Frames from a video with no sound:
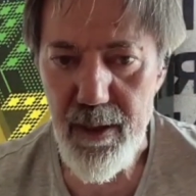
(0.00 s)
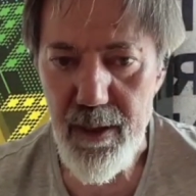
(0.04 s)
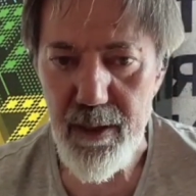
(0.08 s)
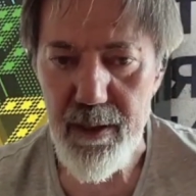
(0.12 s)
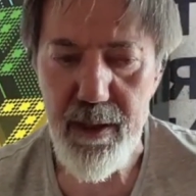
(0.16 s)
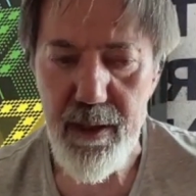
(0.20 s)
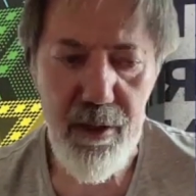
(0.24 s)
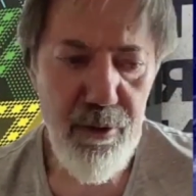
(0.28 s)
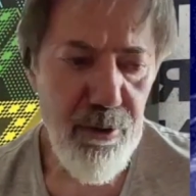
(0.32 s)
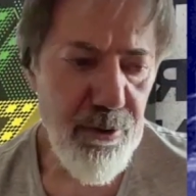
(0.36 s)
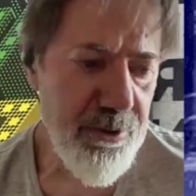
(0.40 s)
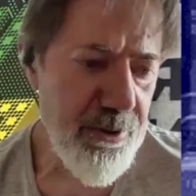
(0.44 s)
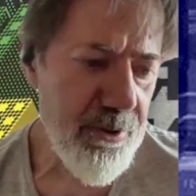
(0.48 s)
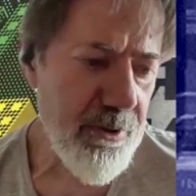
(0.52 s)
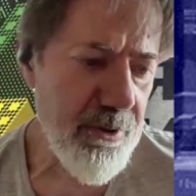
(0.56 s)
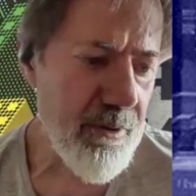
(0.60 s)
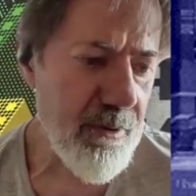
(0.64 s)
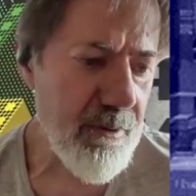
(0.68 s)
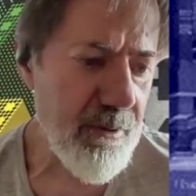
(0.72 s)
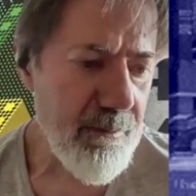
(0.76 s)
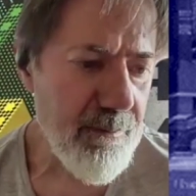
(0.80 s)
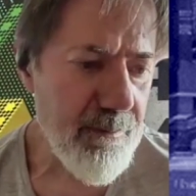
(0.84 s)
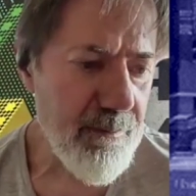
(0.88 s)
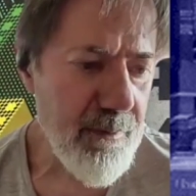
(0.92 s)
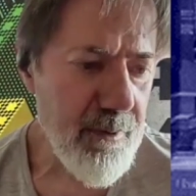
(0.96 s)
And I also
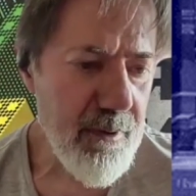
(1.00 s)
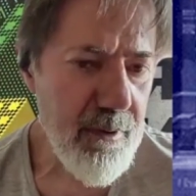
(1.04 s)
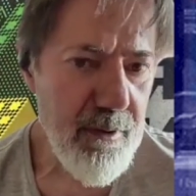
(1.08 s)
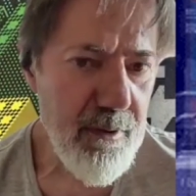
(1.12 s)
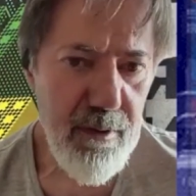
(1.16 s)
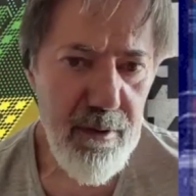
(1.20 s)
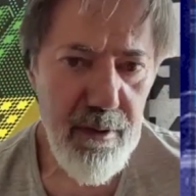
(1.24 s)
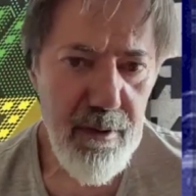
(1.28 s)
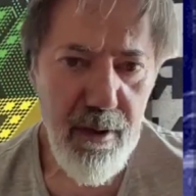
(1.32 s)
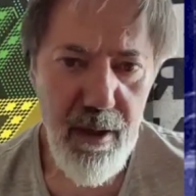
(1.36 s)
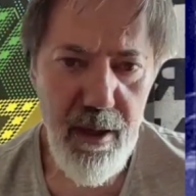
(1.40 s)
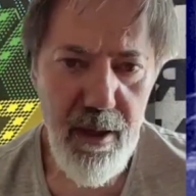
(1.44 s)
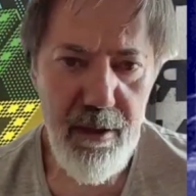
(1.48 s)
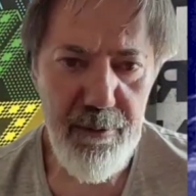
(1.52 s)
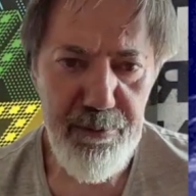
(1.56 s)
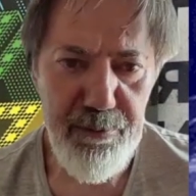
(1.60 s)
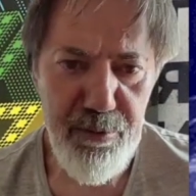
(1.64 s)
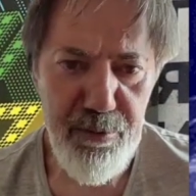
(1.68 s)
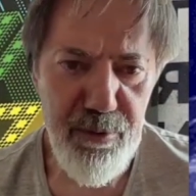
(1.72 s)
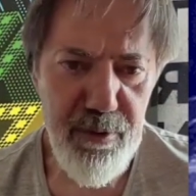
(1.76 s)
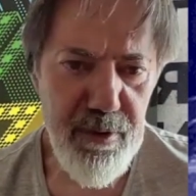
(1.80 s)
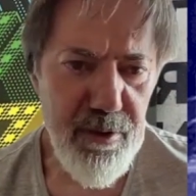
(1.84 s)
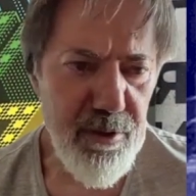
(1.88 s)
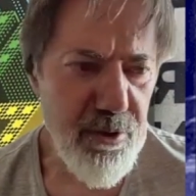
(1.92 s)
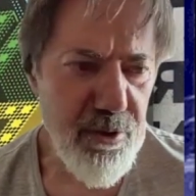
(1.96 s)
helped
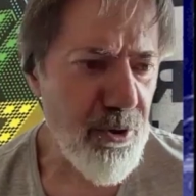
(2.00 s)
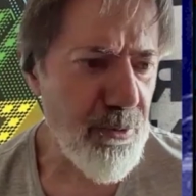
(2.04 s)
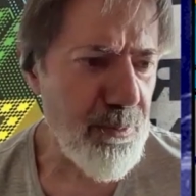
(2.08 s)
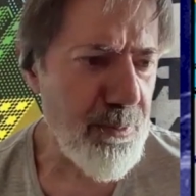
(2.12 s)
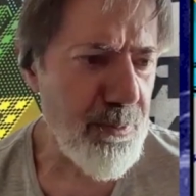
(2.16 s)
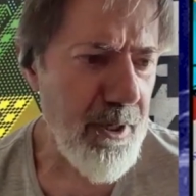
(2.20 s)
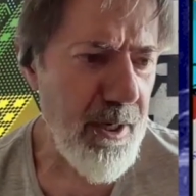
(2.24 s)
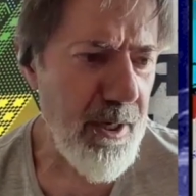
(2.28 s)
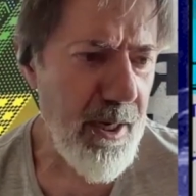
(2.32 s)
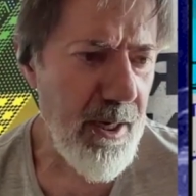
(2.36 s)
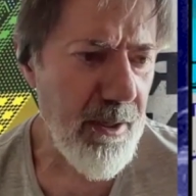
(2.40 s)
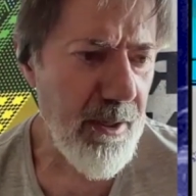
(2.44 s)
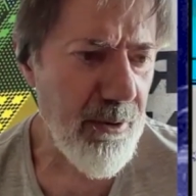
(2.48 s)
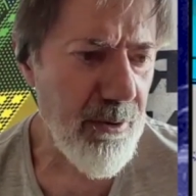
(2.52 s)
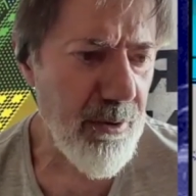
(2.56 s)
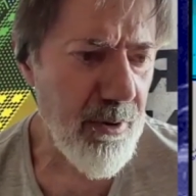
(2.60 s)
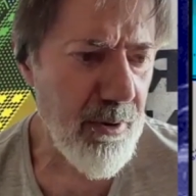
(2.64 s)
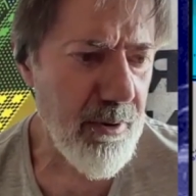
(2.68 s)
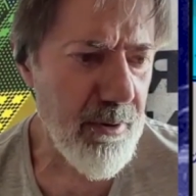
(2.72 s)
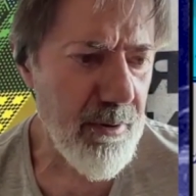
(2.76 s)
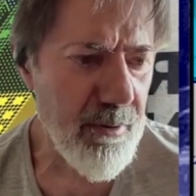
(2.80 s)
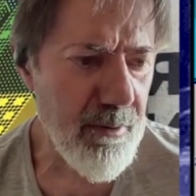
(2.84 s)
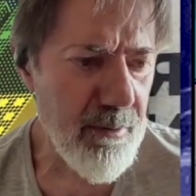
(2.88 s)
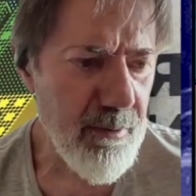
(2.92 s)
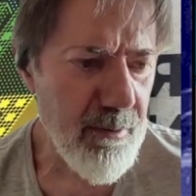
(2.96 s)
with Super
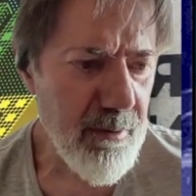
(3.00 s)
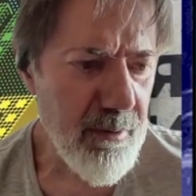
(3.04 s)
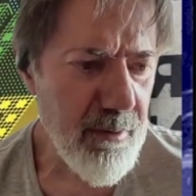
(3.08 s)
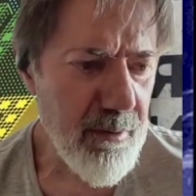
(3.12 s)
Hang-On.